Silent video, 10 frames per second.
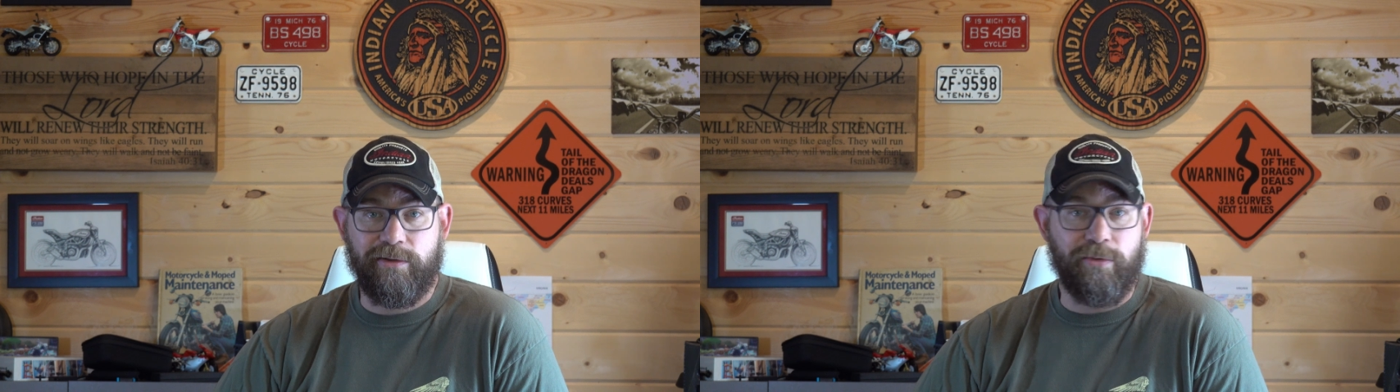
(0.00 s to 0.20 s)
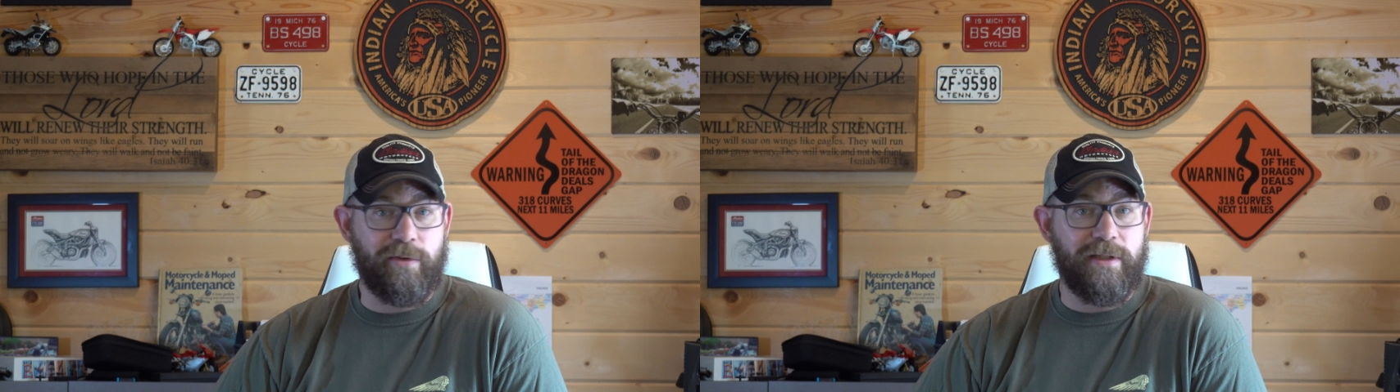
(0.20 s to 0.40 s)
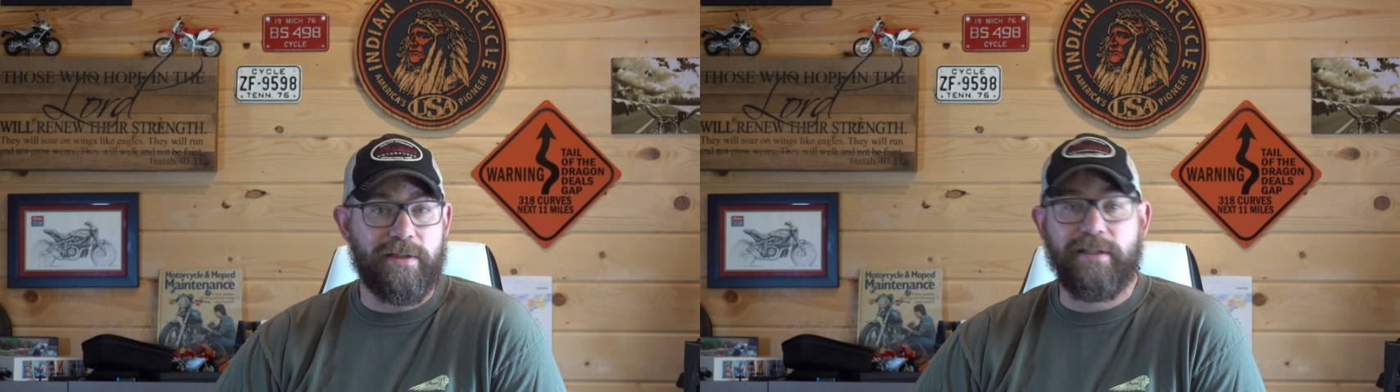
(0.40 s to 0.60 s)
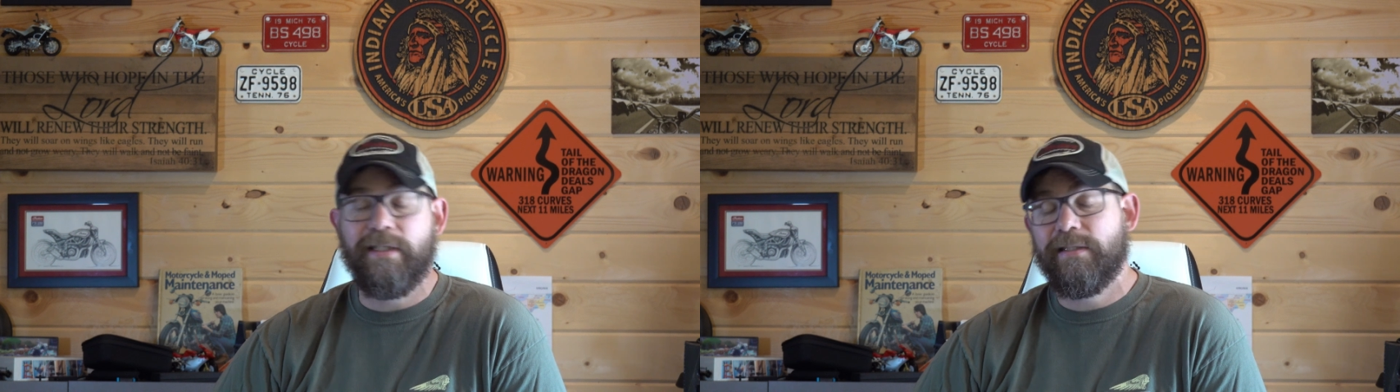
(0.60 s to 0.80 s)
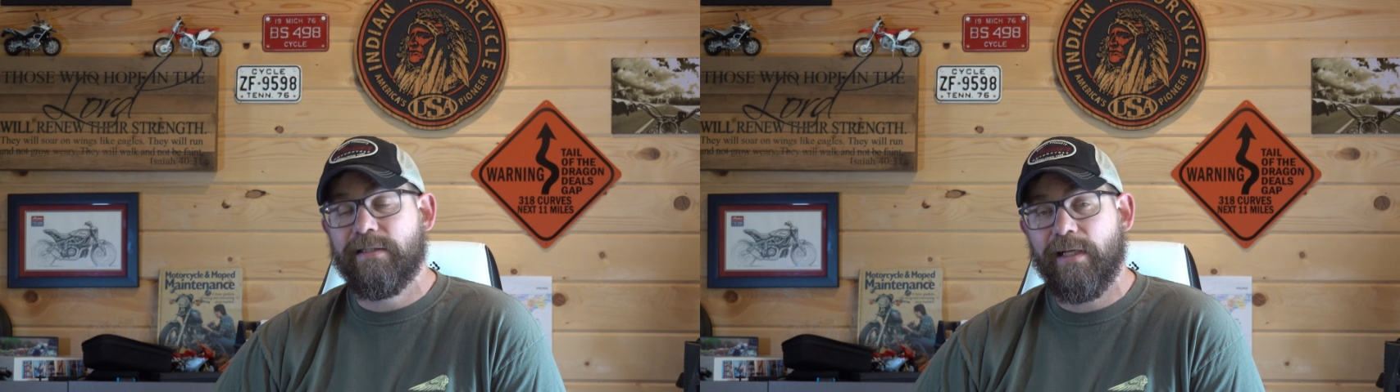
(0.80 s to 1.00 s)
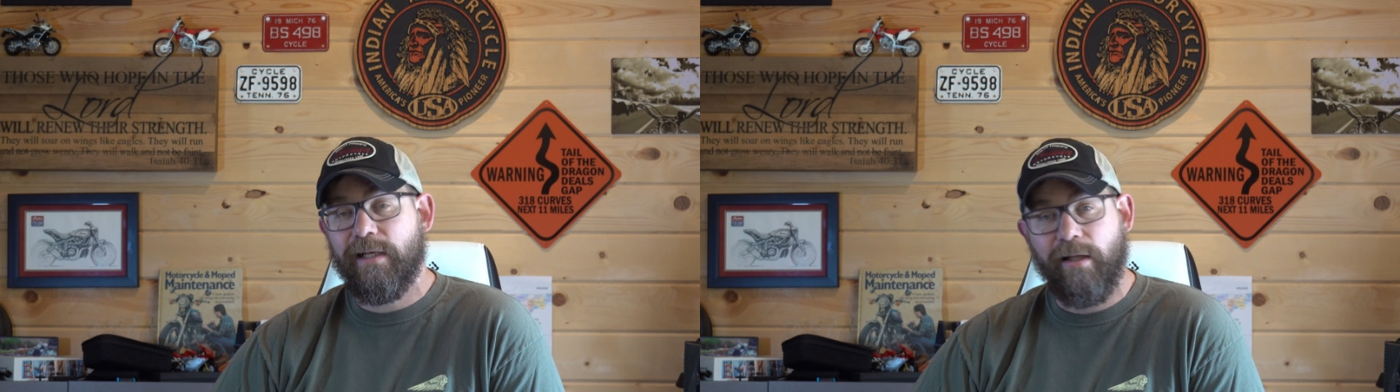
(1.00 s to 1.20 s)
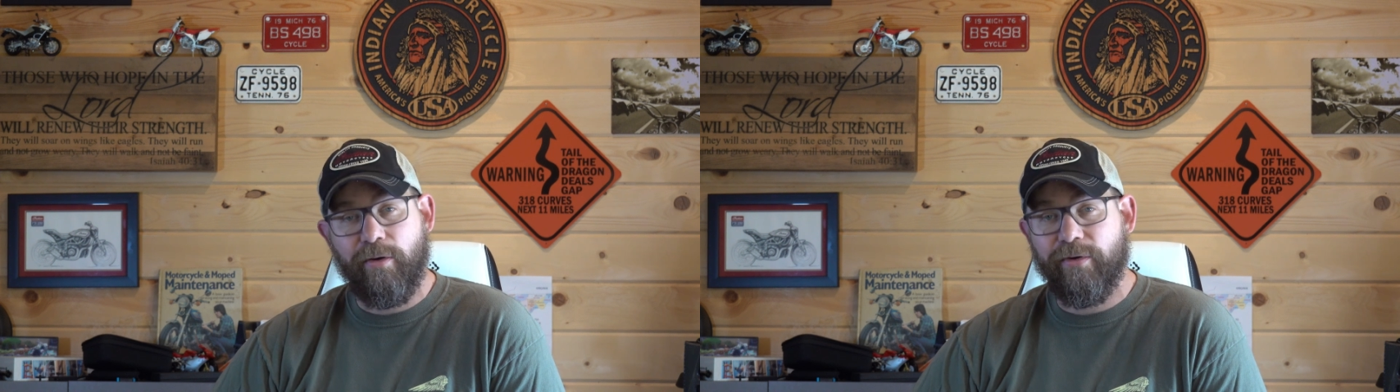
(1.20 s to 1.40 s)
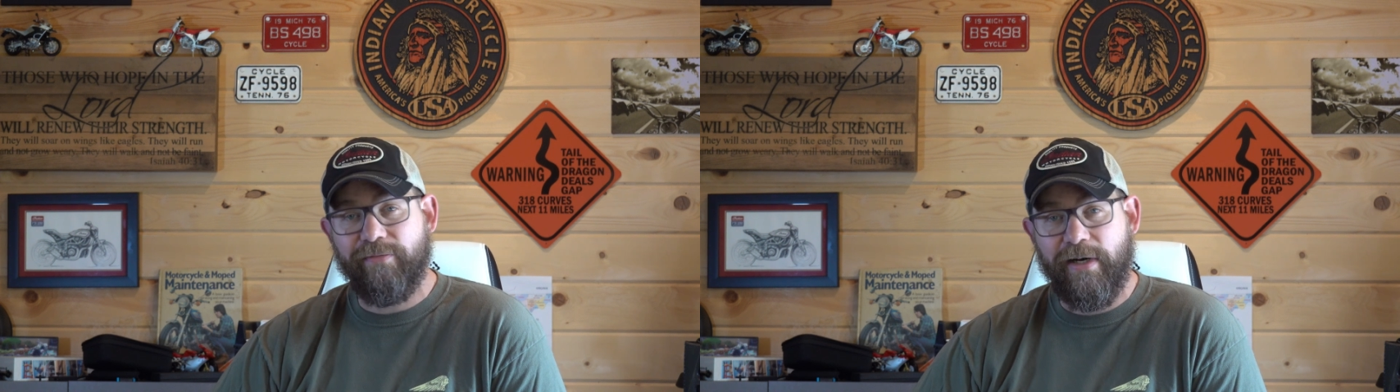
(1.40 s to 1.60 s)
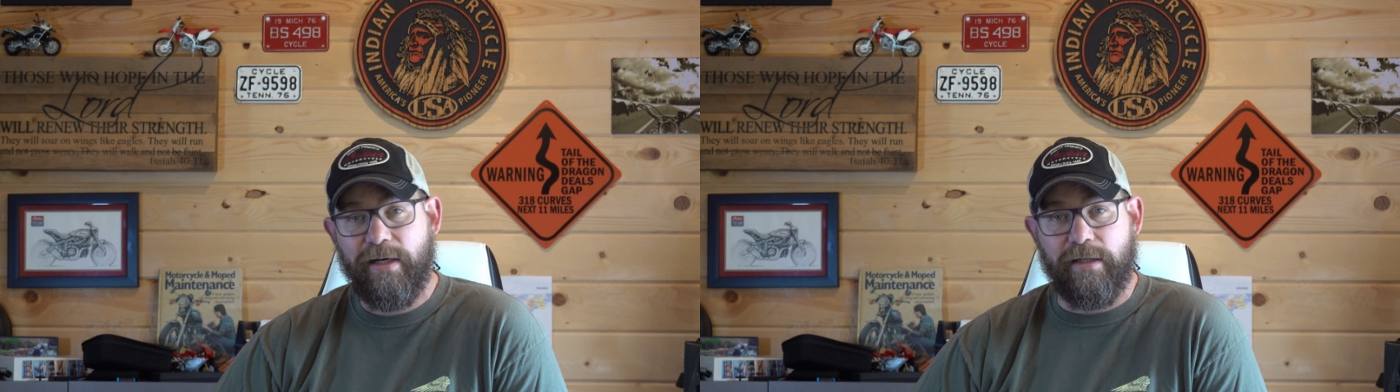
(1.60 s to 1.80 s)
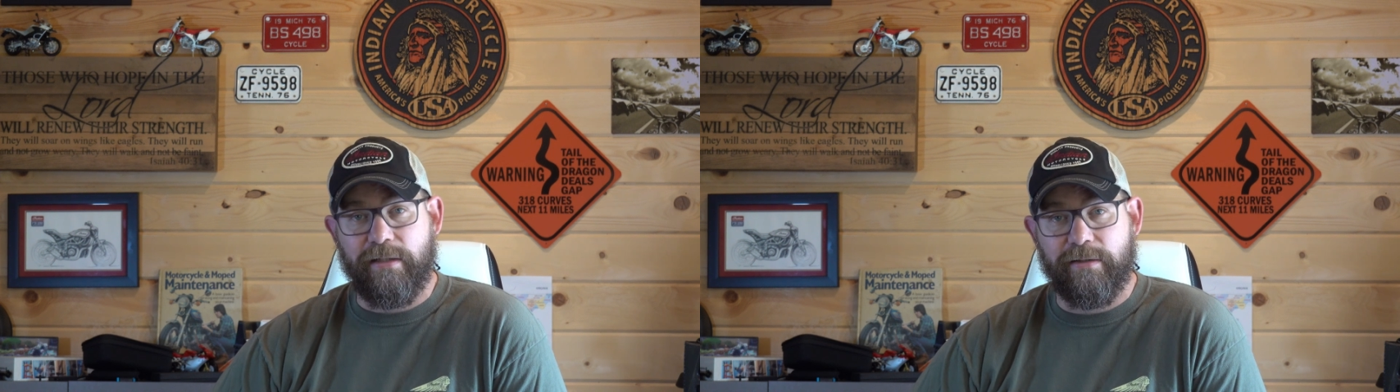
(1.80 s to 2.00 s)
touring seats, and lower
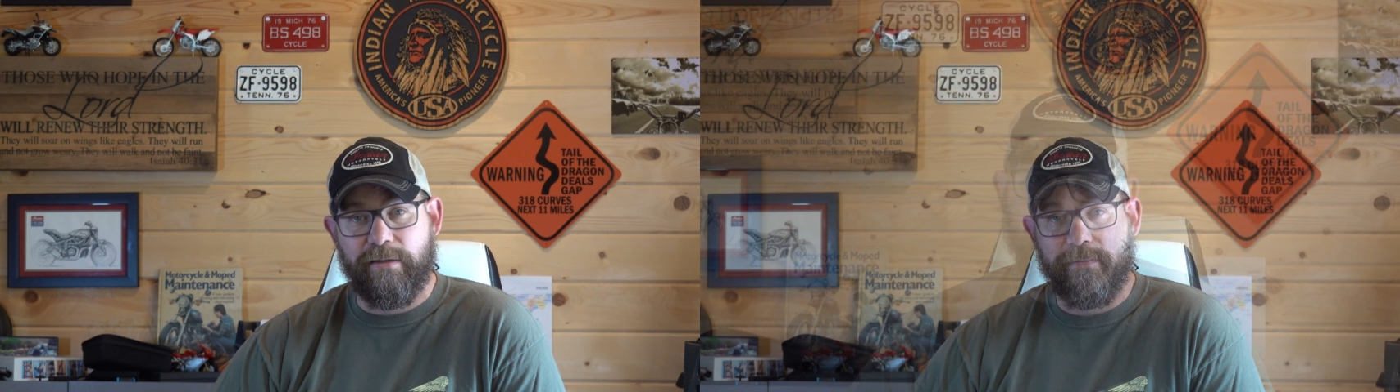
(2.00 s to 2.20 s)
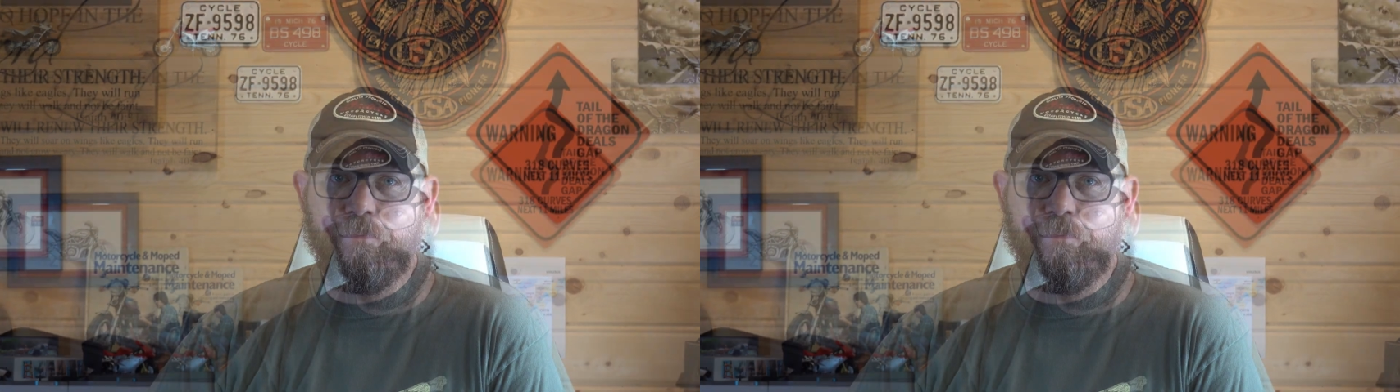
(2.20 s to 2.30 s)
fairings.